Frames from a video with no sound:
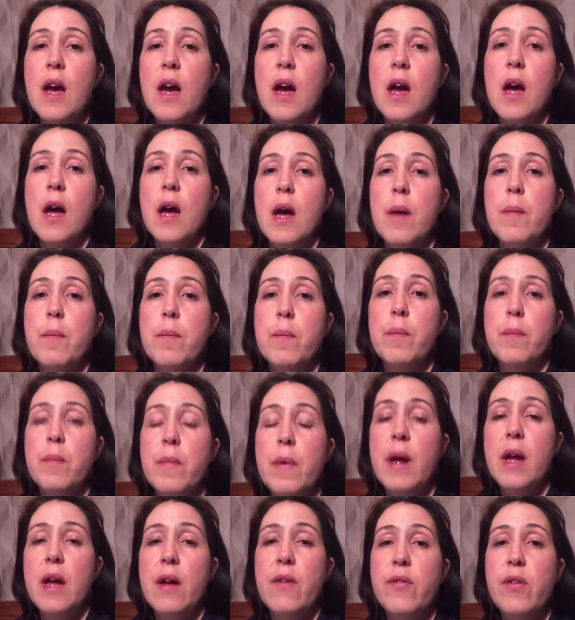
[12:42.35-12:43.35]

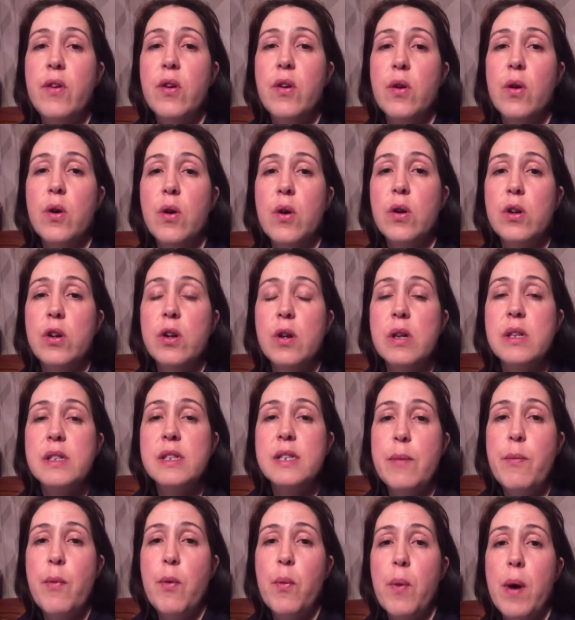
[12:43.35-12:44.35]
If you're doing
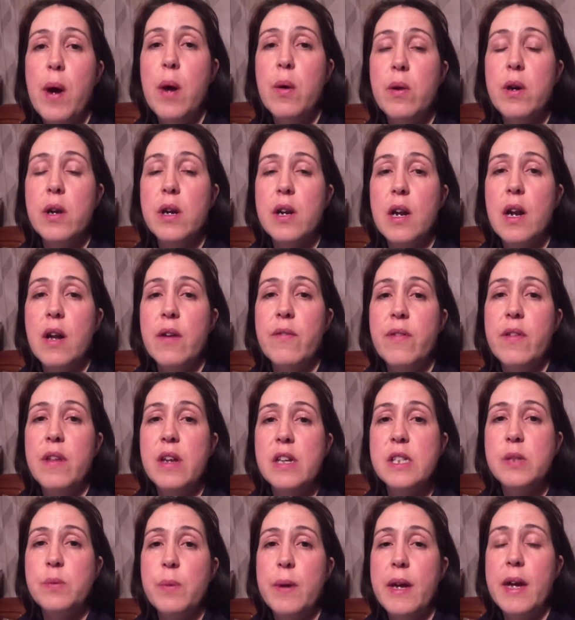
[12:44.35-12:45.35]
Slimming World, good luck for
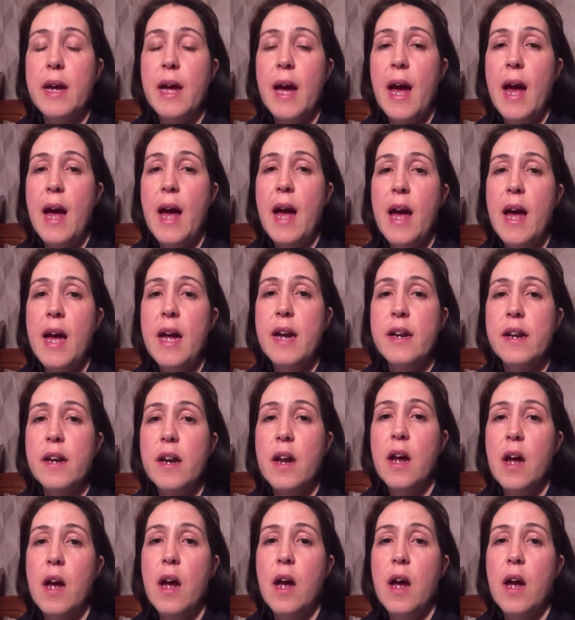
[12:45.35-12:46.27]
this week ahead.